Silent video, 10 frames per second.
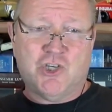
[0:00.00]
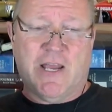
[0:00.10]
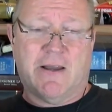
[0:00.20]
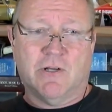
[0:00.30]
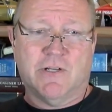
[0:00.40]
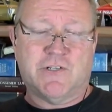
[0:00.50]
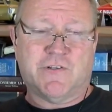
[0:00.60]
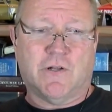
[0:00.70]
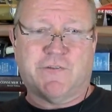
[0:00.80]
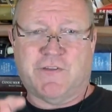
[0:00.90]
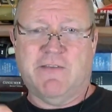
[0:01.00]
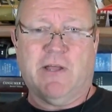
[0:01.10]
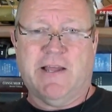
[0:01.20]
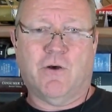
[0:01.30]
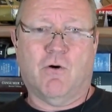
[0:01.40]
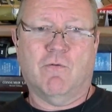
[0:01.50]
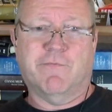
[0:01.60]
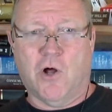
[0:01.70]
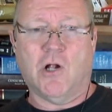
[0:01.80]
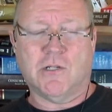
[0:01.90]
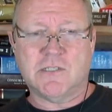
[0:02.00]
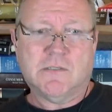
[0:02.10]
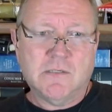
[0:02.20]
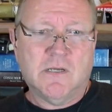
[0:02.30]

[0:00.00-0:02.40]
channel, which is called Steve Lehto Vault.